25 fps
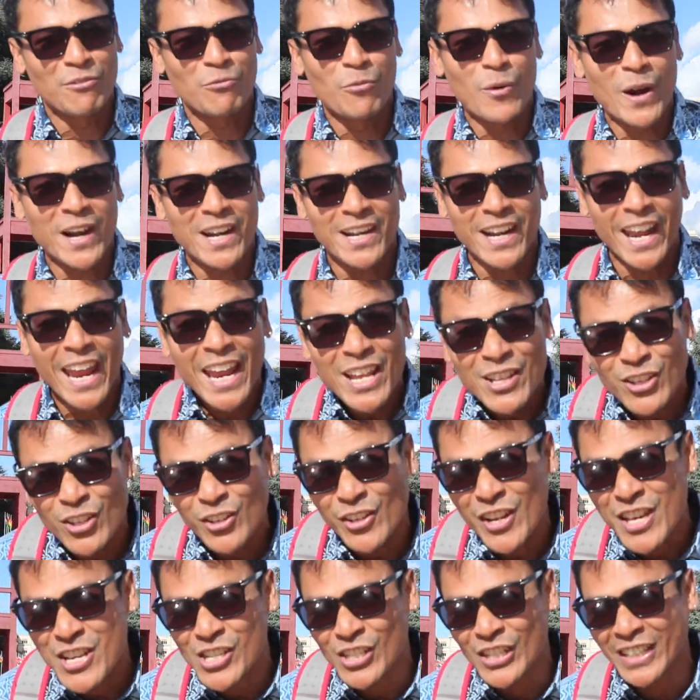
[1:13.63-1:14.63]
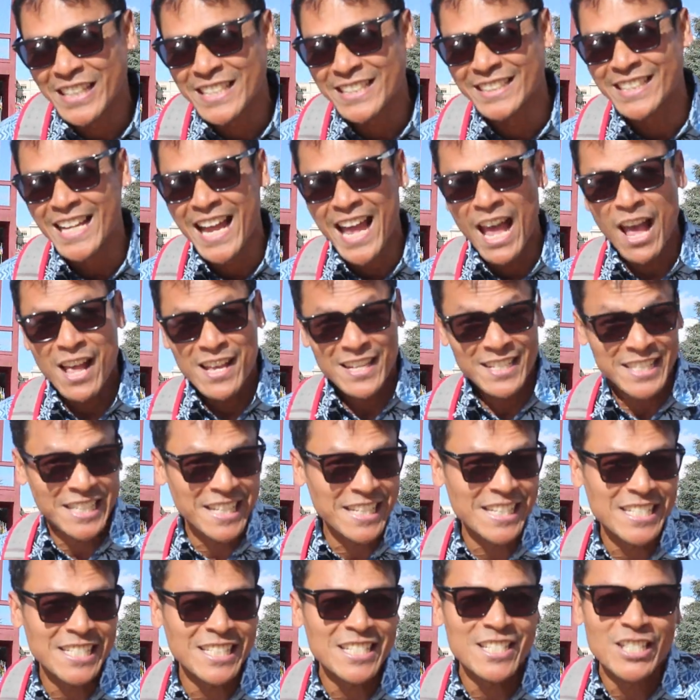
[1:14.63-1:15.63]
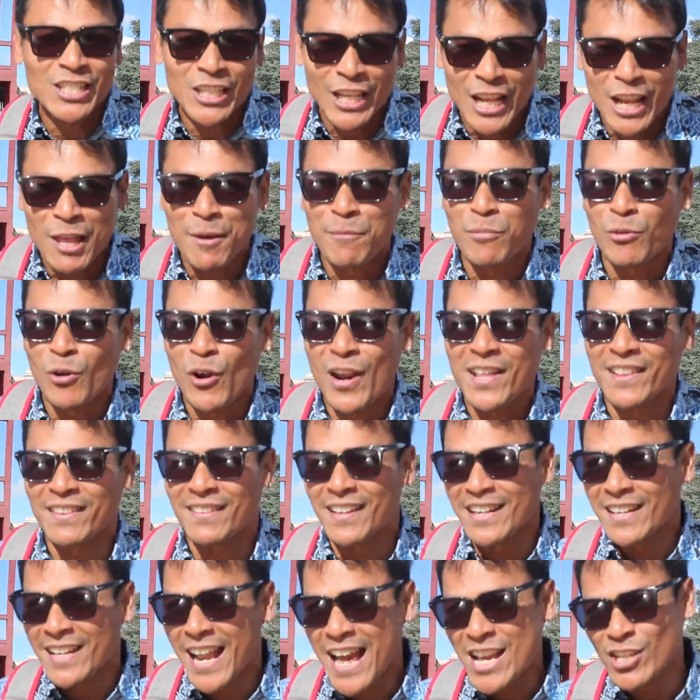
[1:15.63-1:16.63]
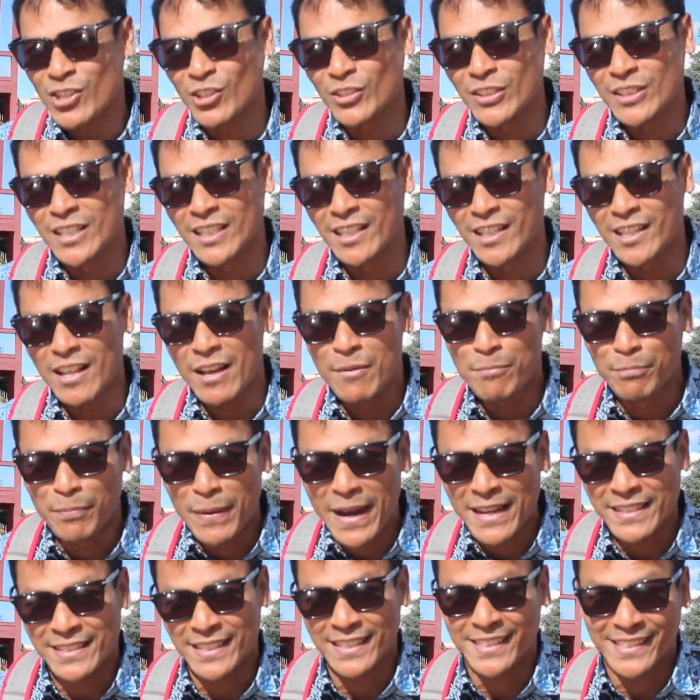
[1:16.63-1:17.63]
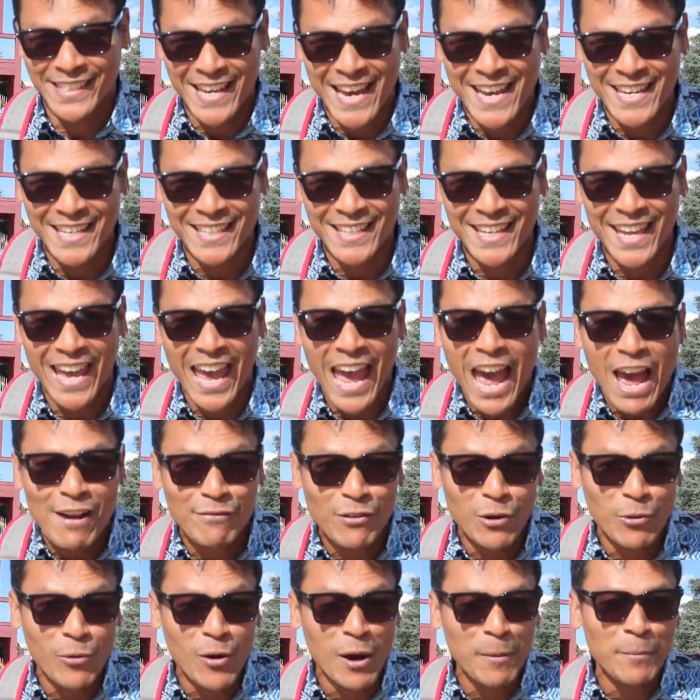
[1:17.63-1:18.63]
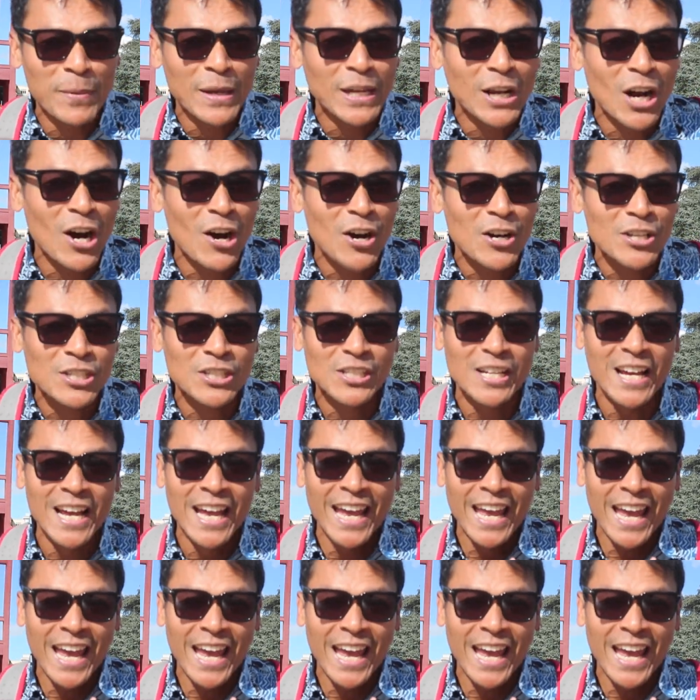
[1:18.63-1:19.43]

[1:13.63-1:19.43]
where Indonesian citizens celebrate the National Batik Day everywhere, because